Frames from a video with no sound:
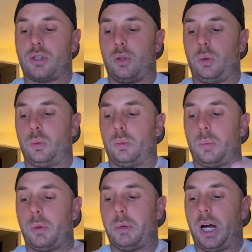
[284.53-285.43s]
So
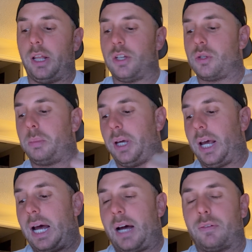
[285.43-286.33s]
when we buy these, you pay
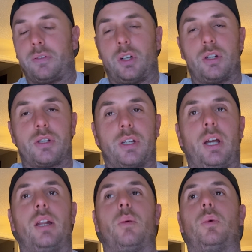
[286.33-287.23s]
half first,
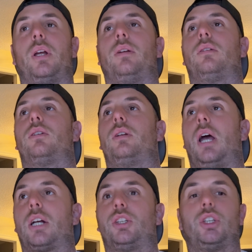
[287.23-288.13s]
and then when it
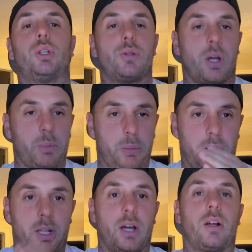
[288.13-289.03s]
actually shows up, you
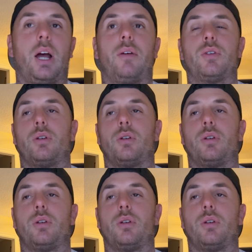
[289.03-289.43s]
pay the other half.